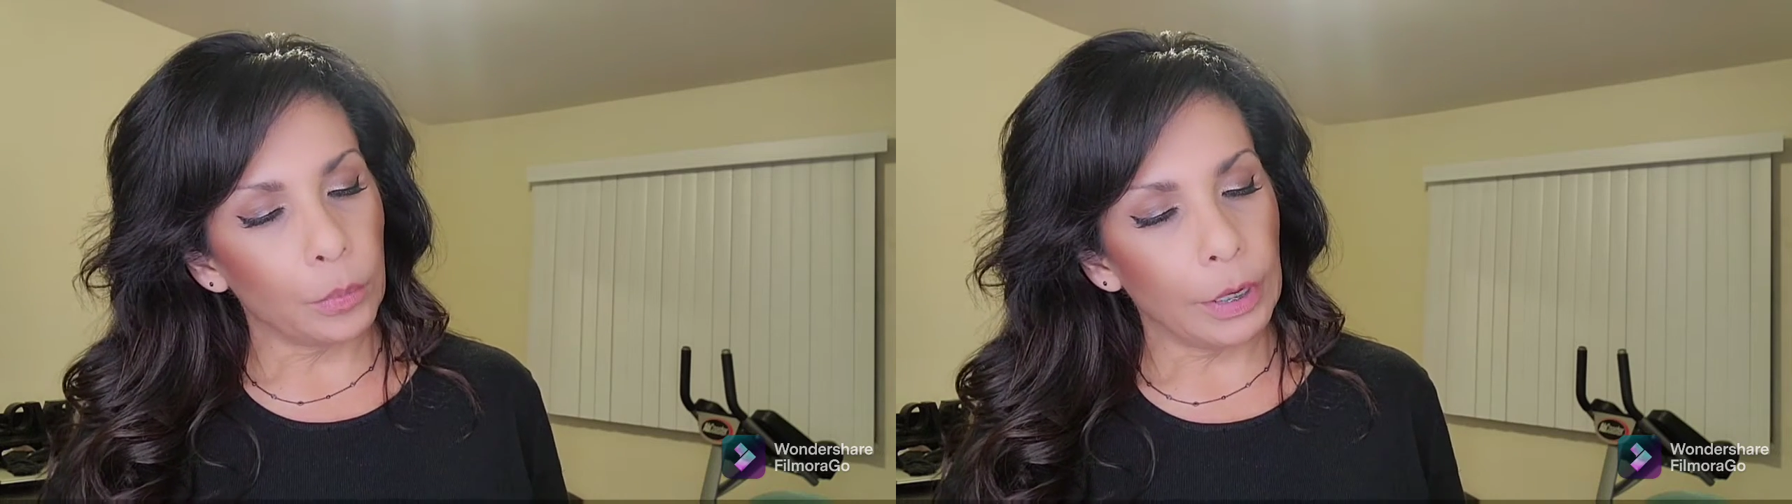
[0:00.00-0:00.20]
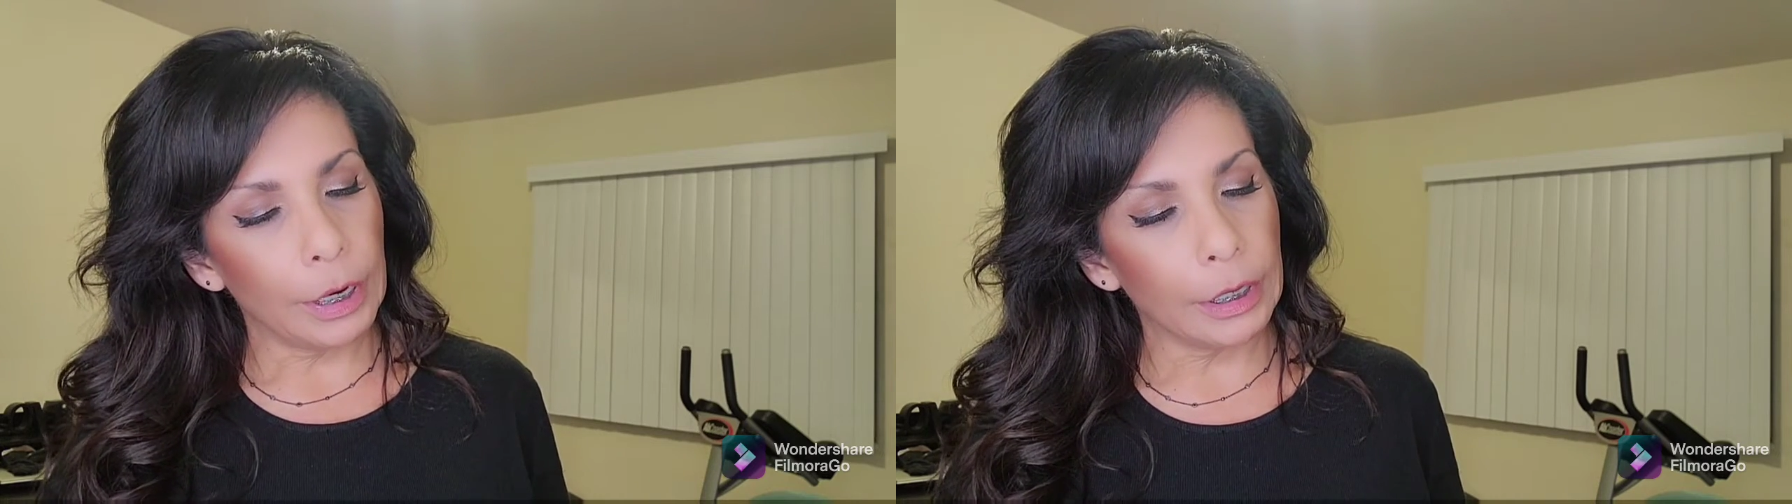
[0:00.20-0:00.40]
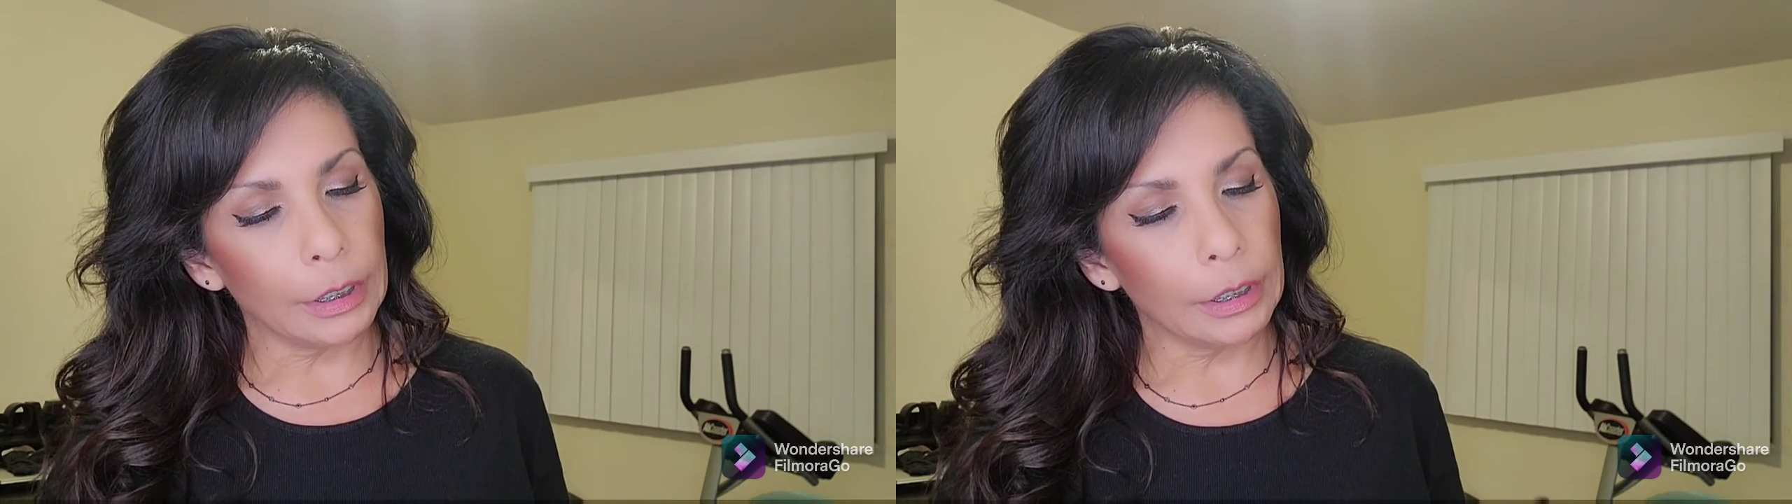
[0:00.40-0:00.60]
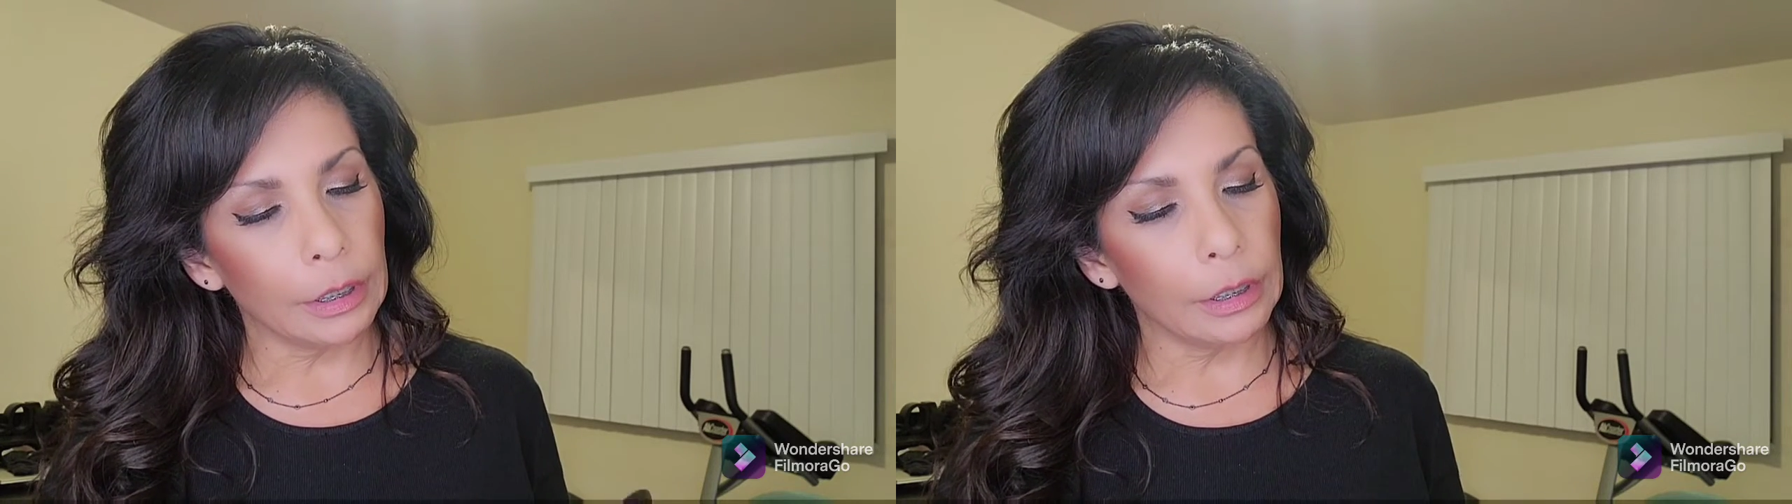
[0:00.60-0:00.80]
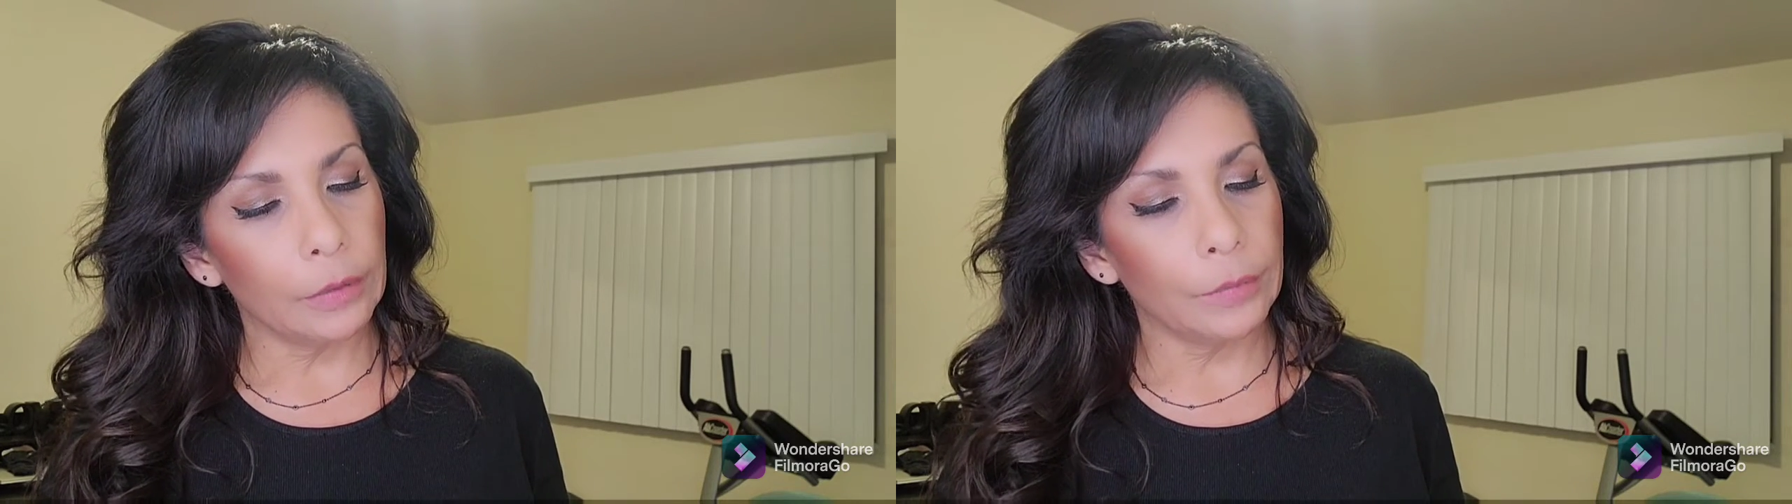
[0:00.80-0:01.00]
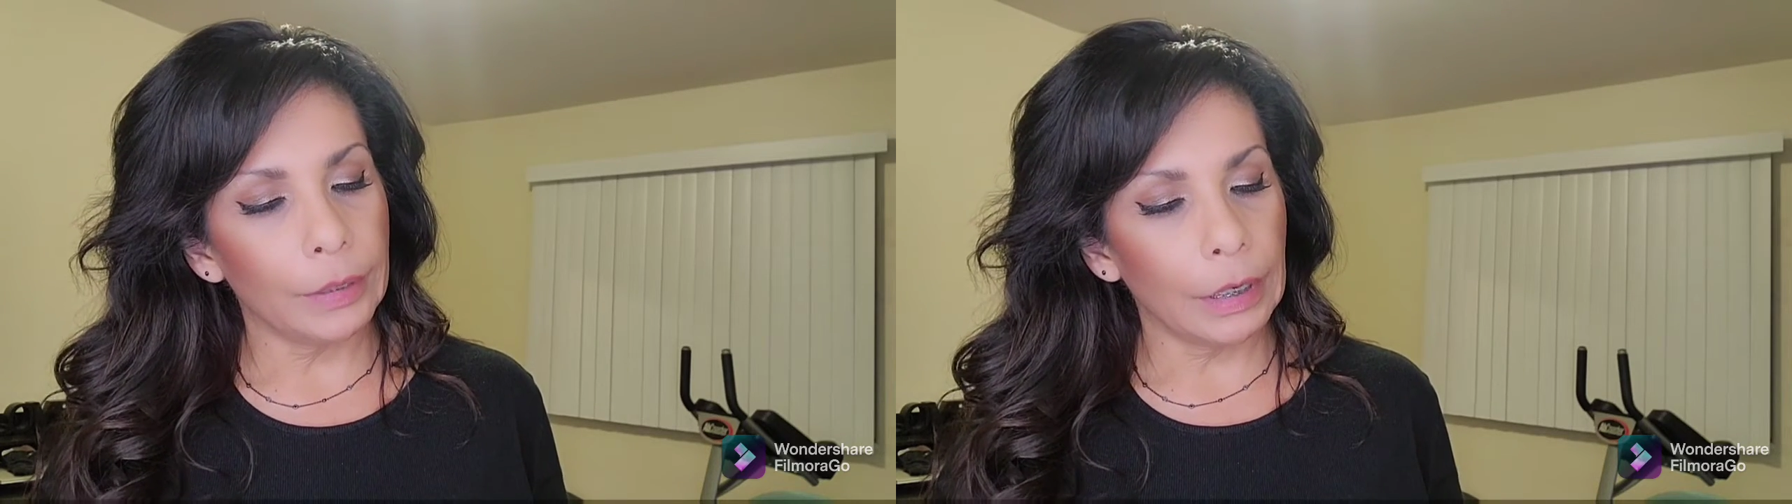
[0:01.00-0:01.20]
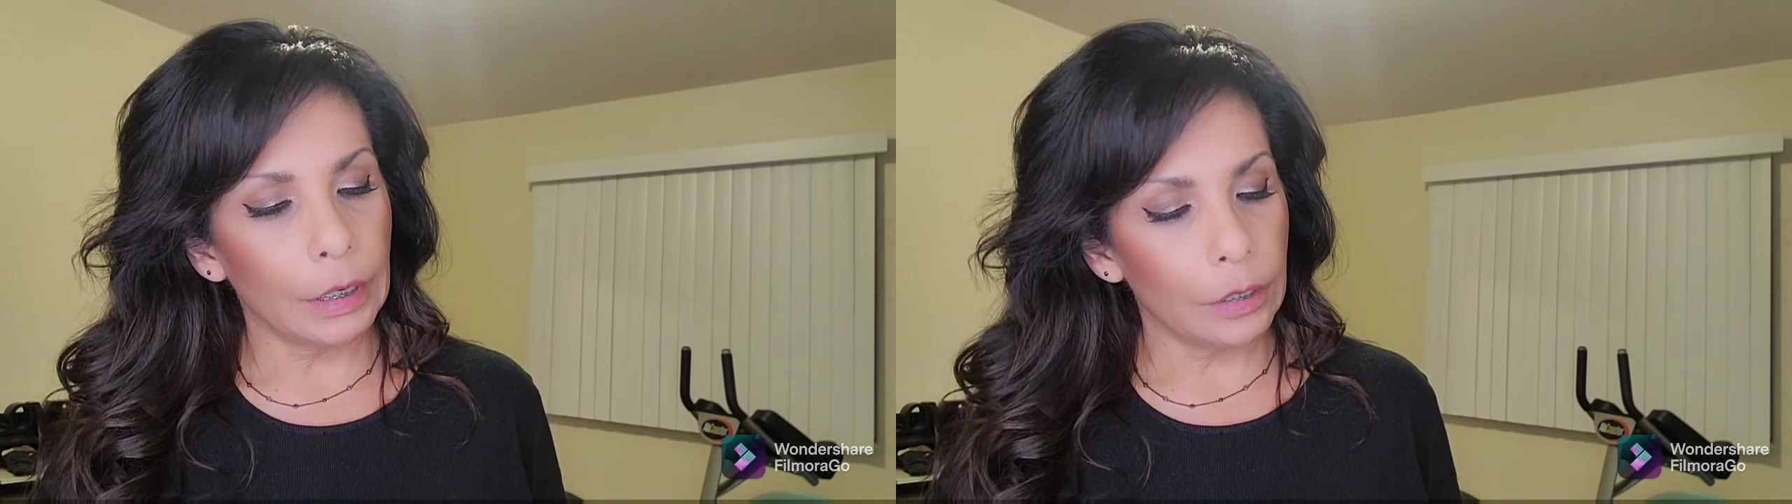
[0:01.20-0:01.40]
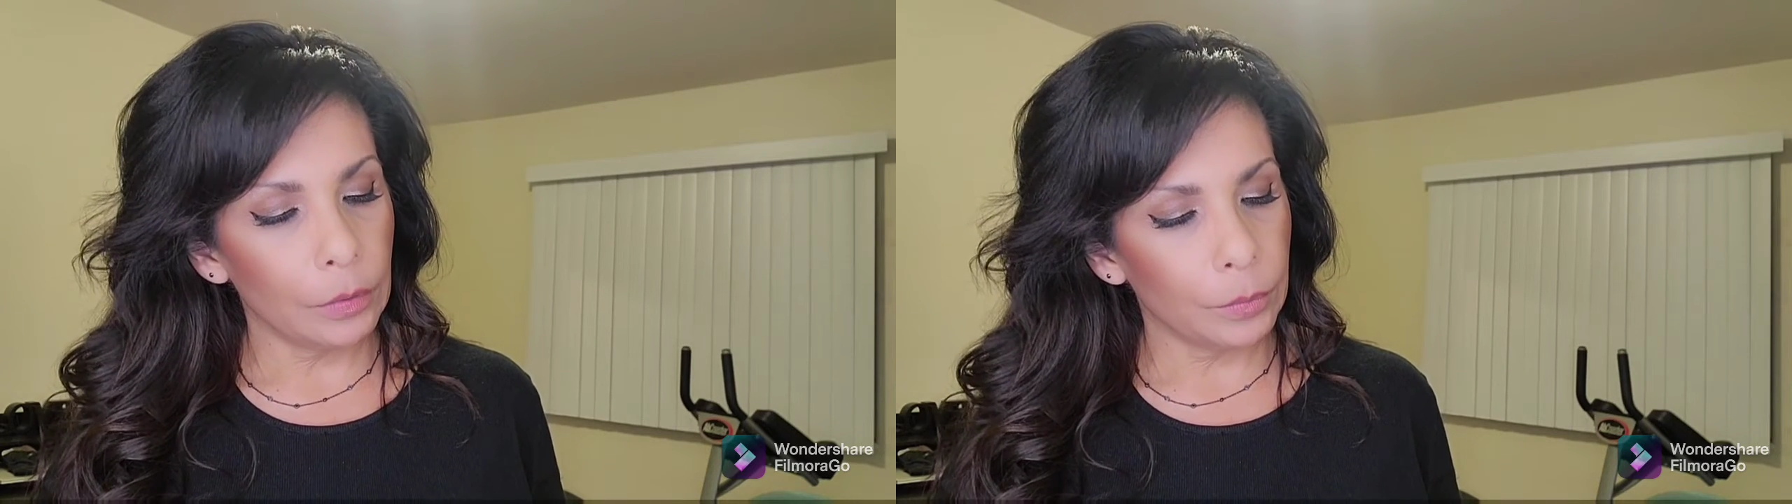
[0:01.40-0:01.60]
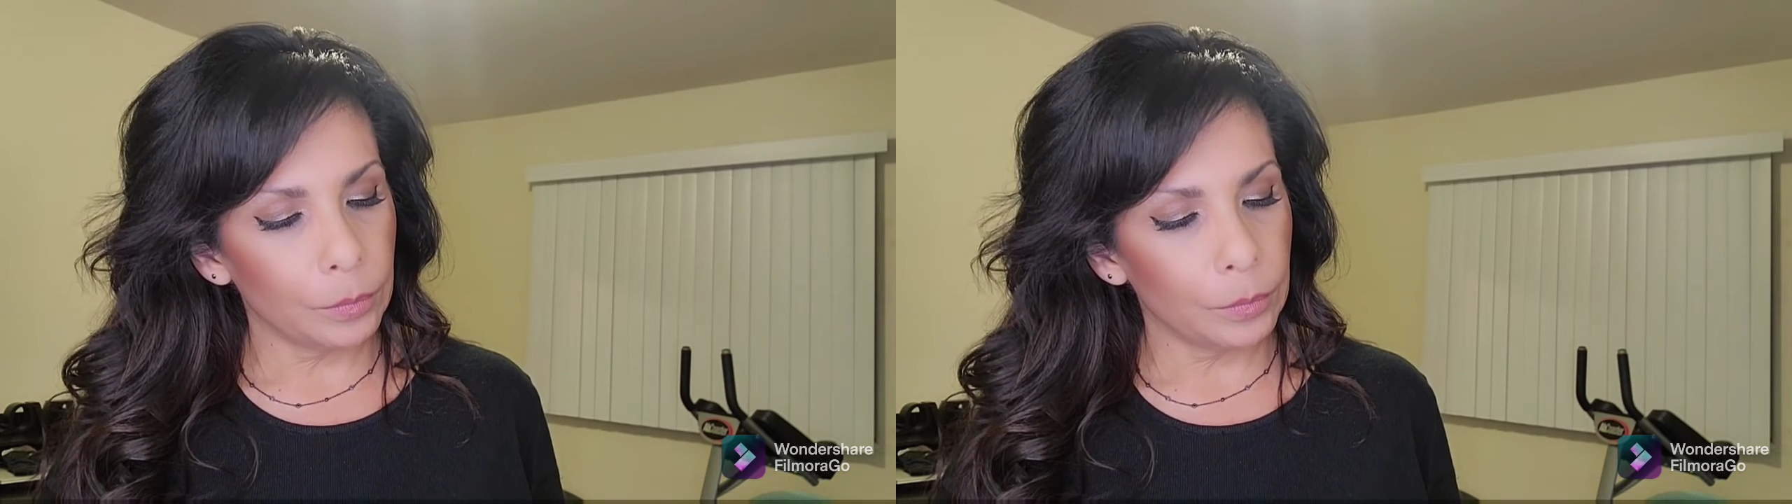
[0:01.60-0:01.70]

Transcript: brand Livia.